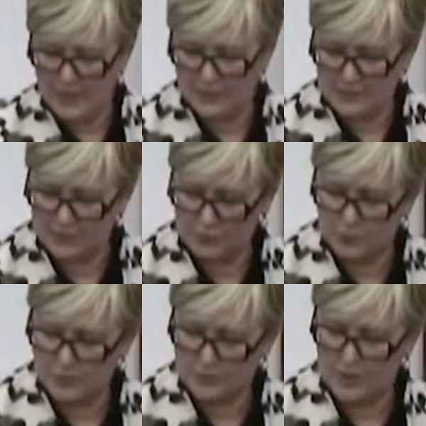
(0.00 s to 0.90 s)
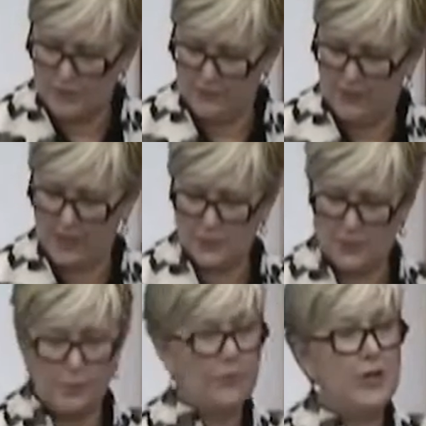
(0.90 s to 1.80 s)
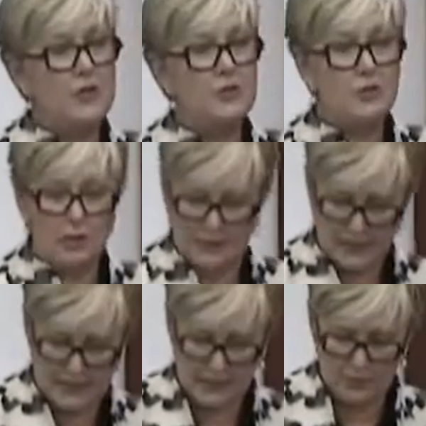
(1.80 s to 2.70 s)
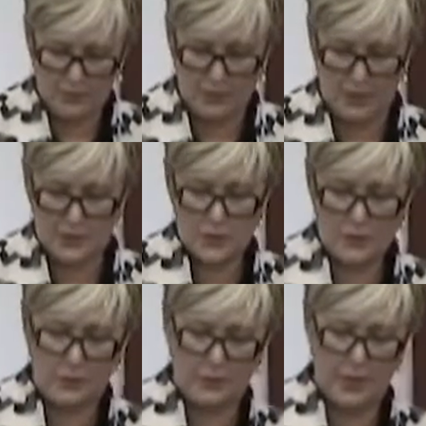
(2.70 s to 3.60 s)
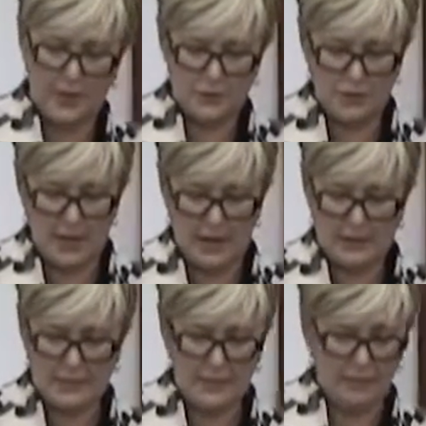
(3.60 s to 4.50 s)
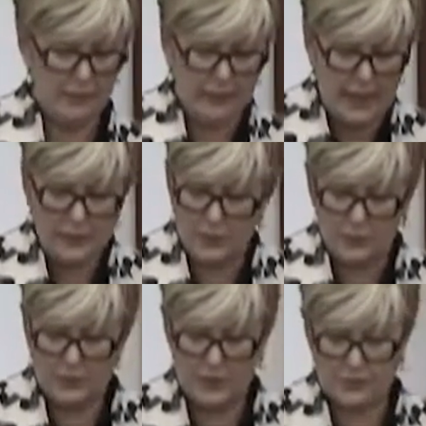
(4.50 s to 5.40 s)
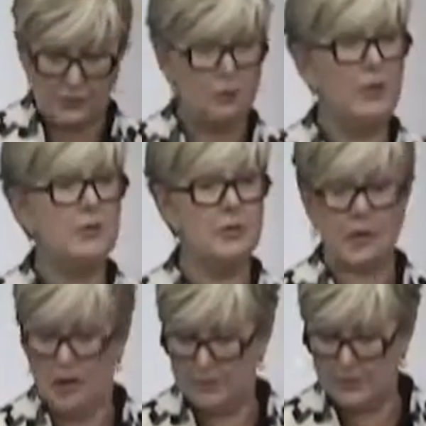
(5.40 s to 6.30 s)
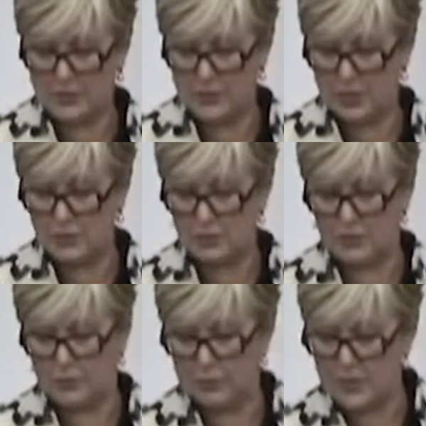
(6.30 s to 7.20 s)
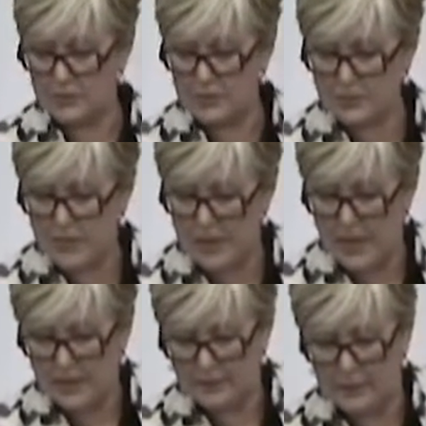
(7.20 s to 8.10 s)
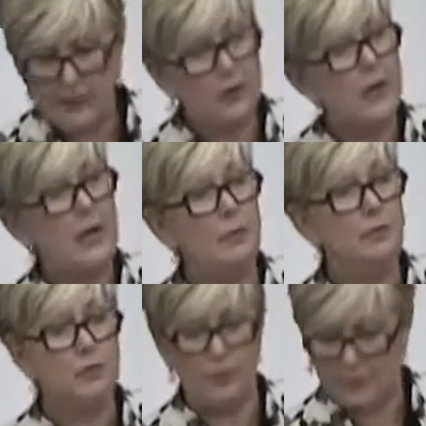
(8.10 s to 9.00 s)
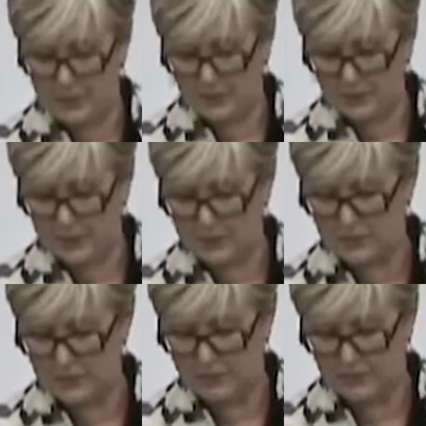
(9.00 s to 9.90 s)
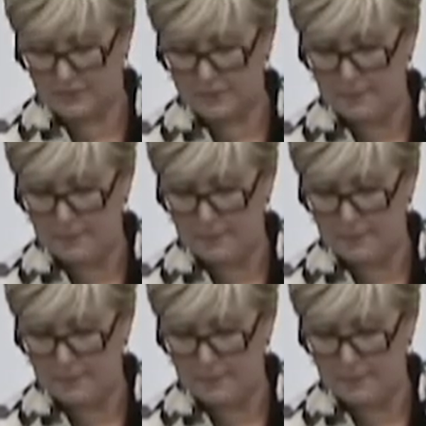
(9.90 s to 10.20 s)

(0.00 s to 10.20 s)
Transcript: These rules governing expropriation are laid out in our Expropriation Act, and if a landowner doesn't agree with the compensation or the reasons, then they are able to appeal the decision.